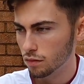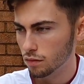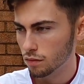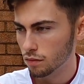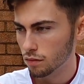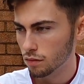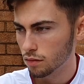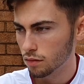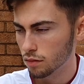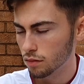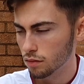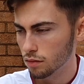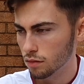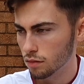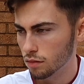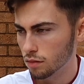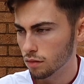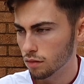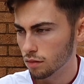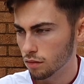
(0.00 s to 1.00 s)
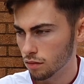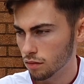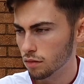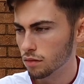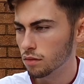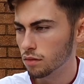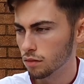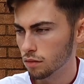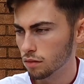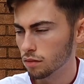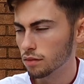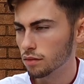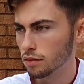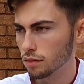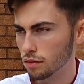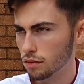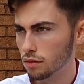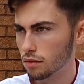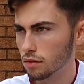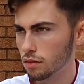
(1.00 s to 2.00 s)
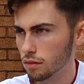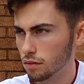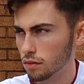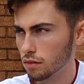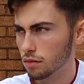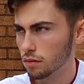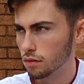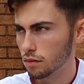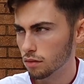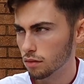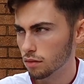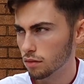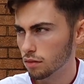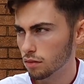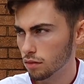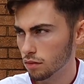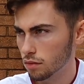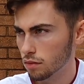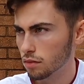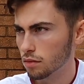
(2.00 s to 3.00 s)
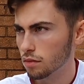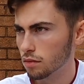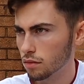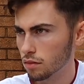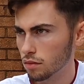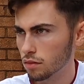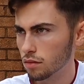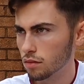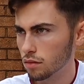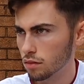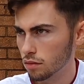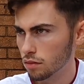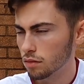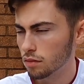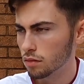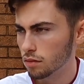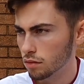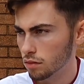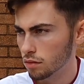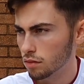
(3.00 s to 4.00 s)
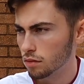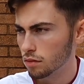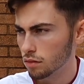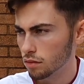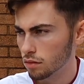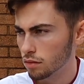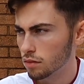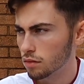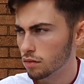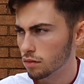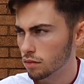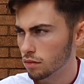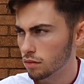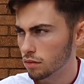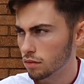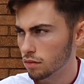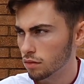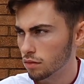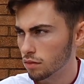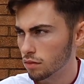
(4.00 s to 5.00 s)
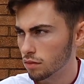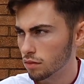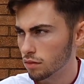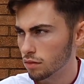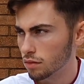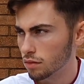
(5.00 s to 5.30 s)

(not speaking)